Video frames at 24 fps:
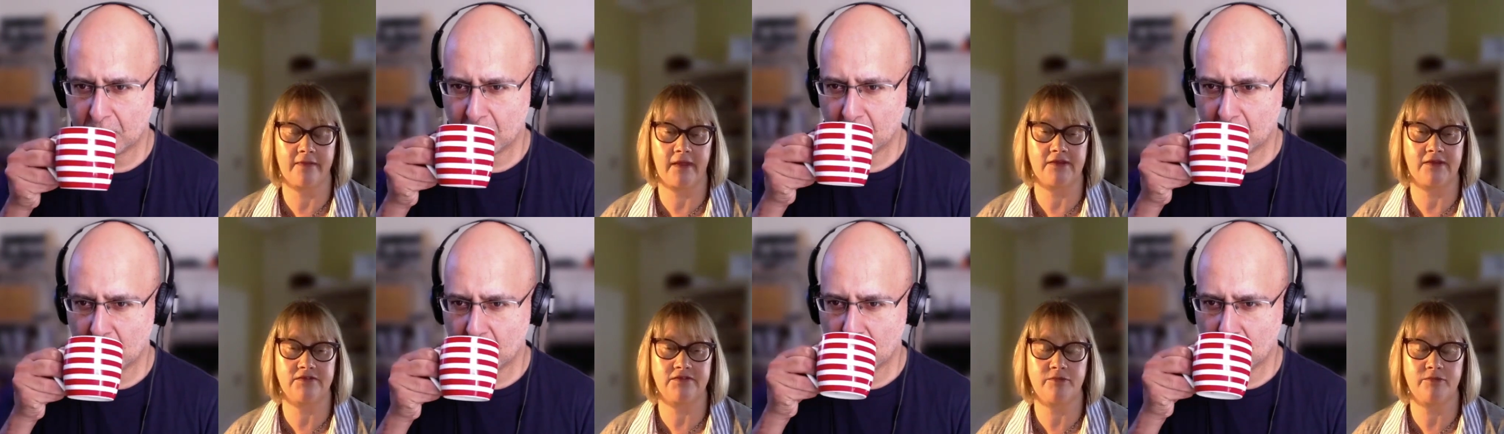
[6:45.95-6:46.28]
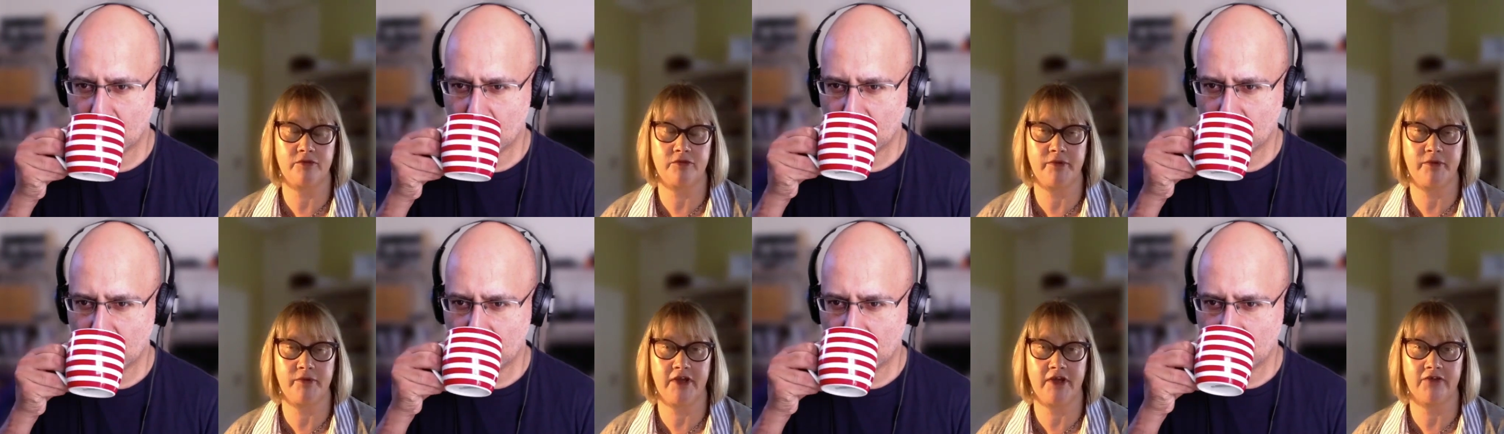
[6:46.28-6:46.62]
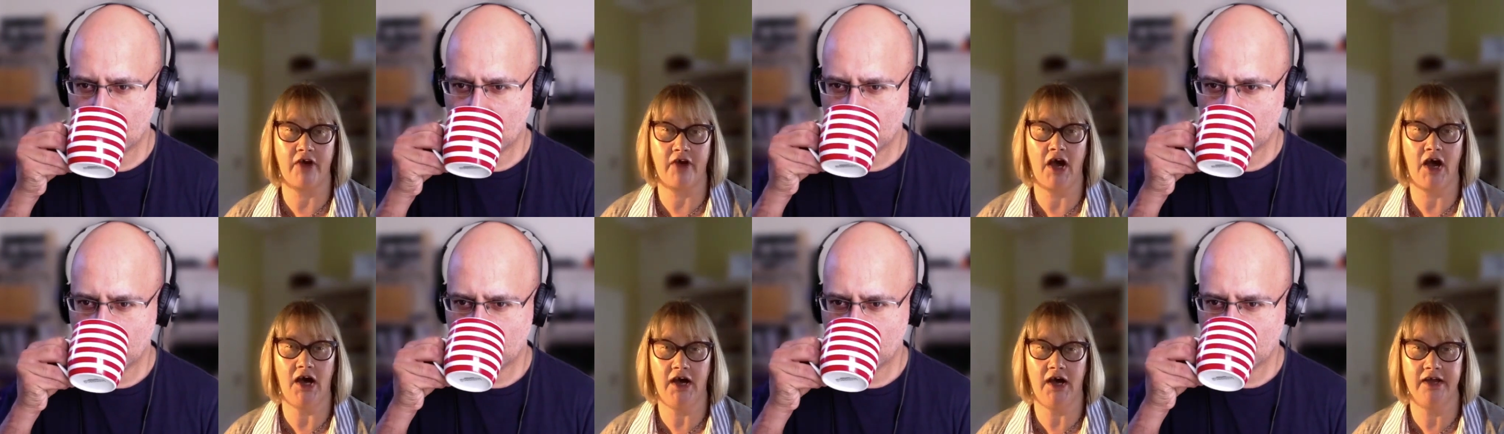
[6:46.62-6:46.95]
Speaker 1: They seem to be of
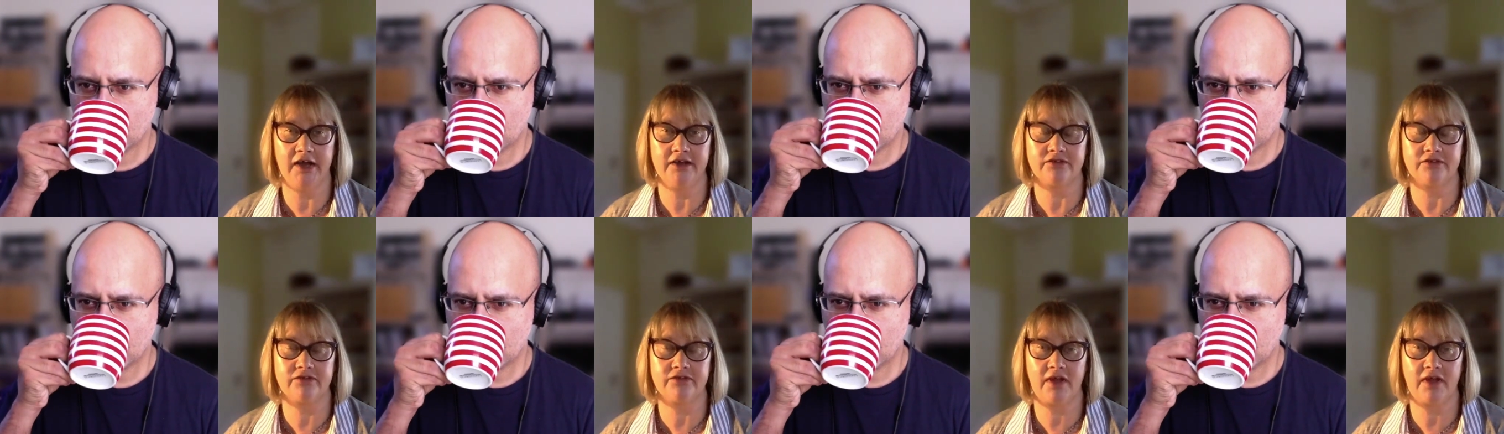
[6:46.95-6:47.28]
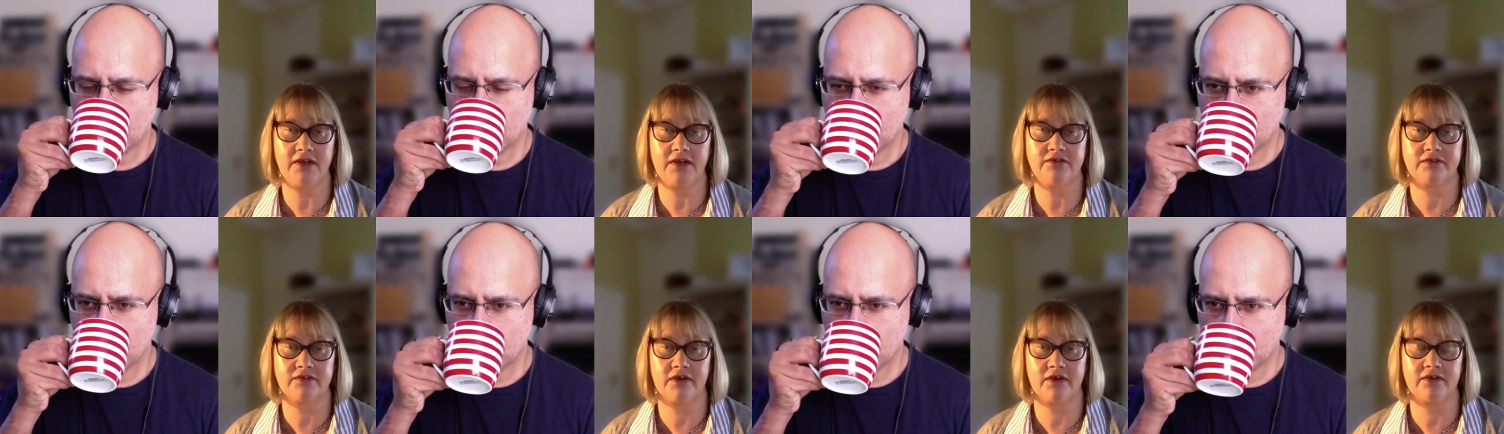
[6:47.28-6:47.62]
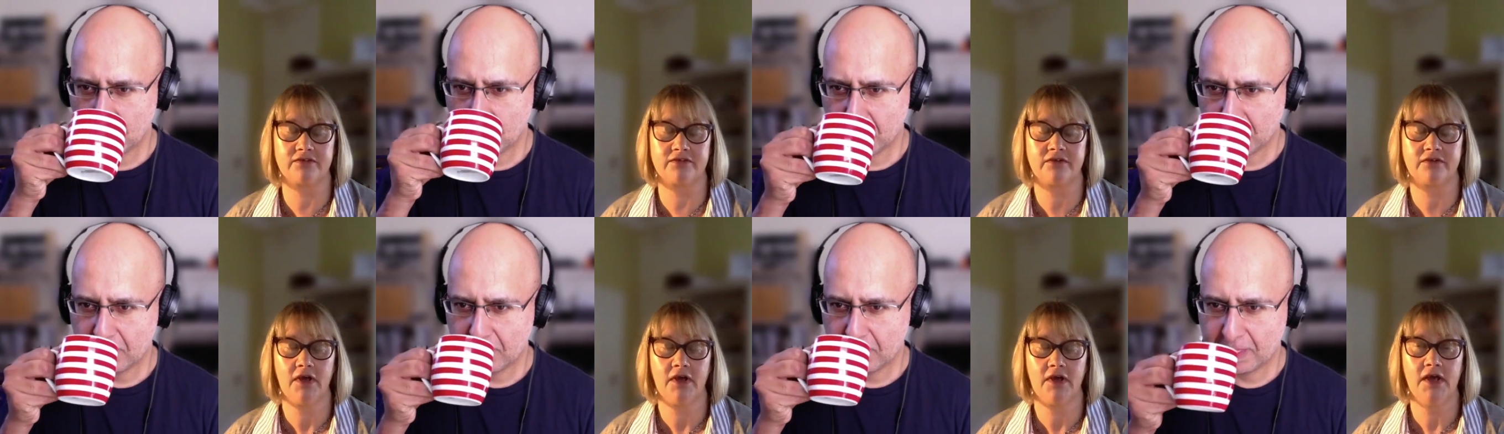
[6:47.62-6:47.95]
a higher
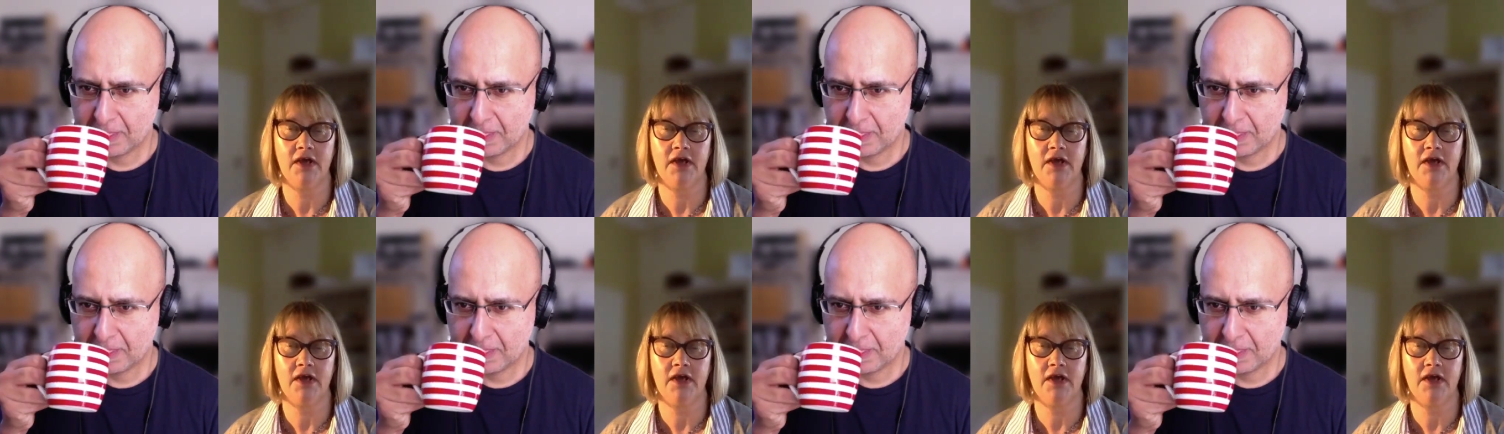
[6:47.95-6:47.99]
status.